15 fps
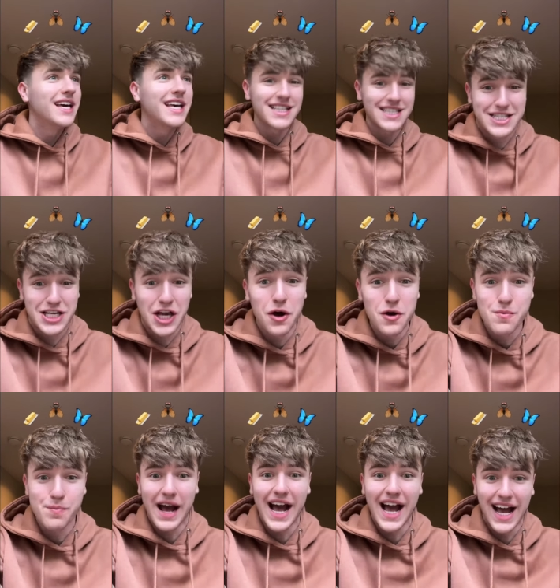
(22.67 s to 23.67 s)
It's so
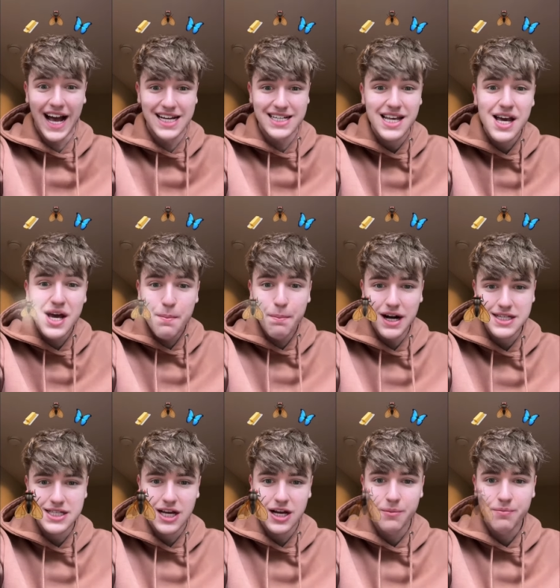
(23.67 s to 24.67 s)
bad.
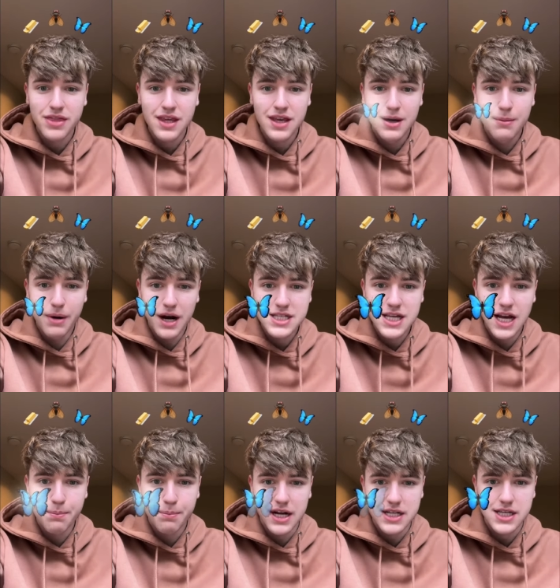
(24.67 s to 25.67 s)
Butter,
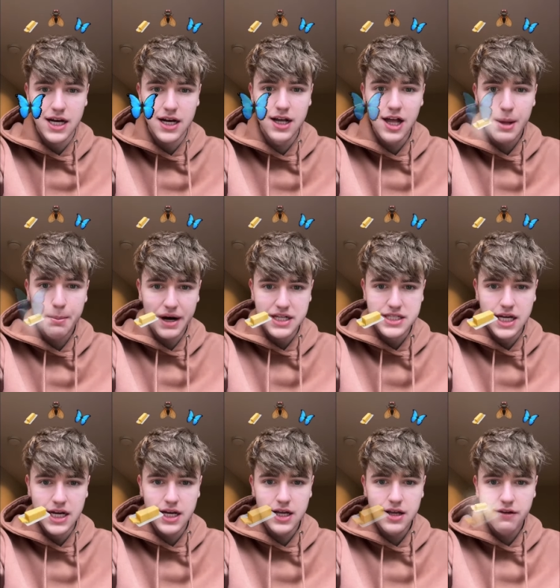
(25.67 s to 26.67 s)
butter, butter,
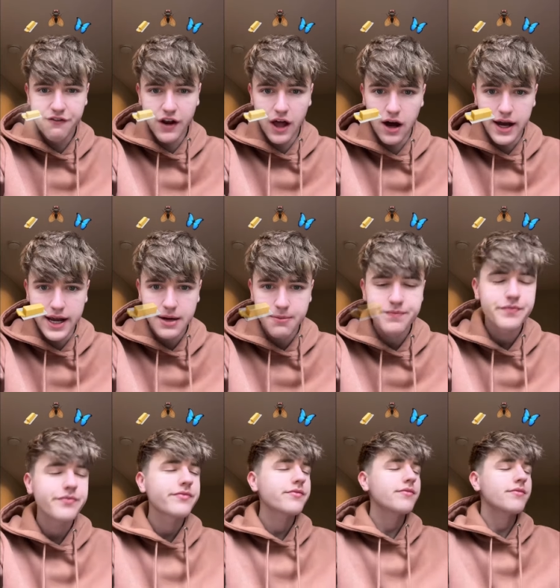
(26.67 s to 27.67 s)
butter, fly,
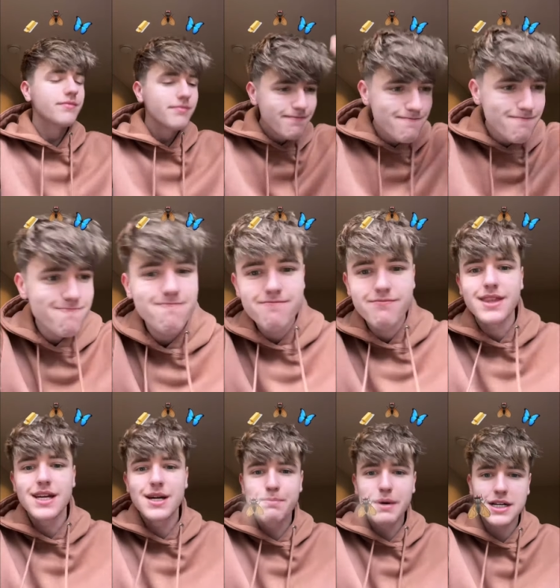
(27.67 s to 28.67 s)

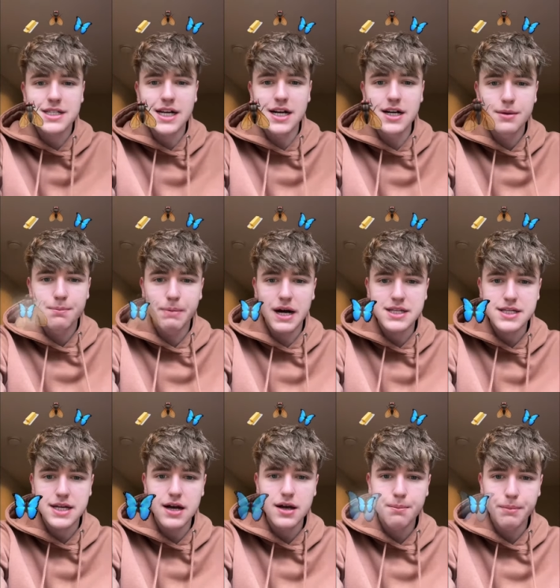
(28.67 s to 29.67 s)
butter,
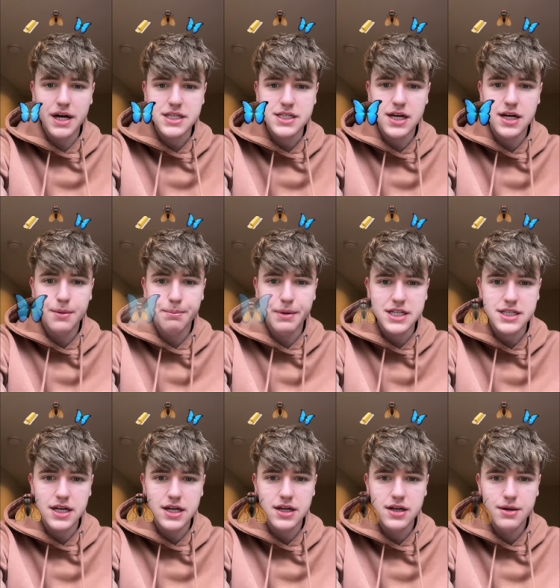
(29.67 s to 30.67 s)
butter, butter,
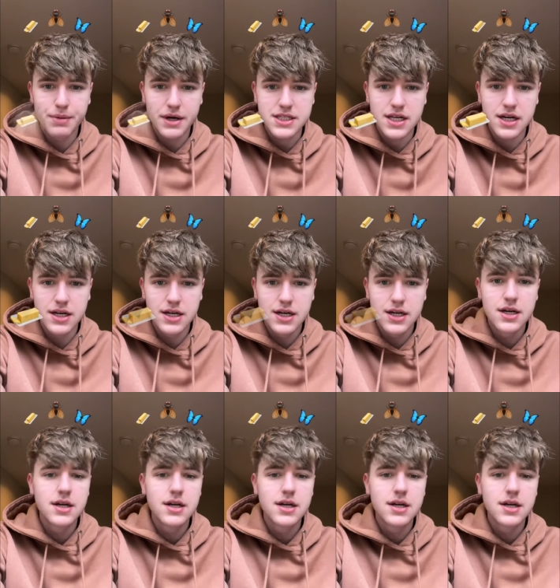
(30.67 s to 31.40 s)
butter, butter,